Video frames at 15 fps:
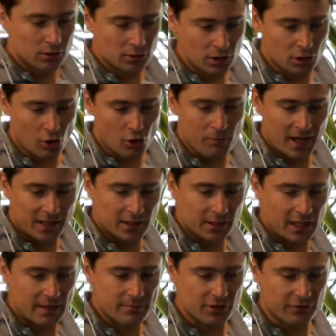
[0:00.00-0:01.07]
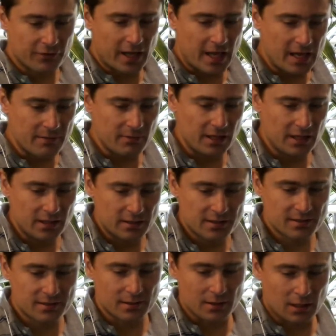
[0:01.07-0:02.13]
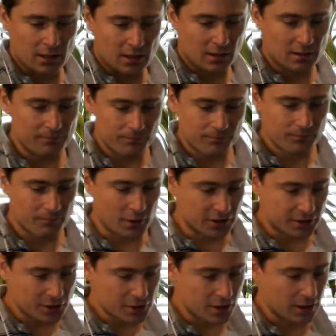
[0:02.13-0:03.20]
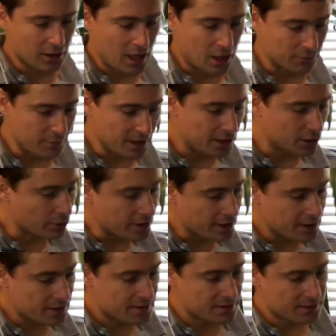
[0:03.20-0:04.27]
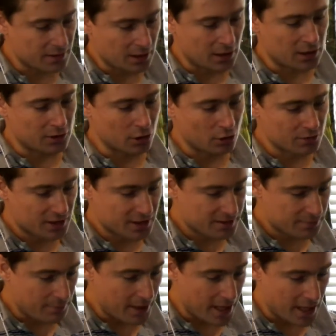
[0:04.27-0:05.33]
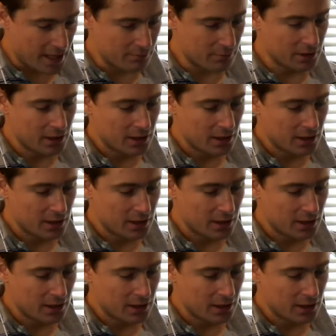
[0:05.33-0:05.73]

go by the names of k-means, partitioning around medoids, known as PAM,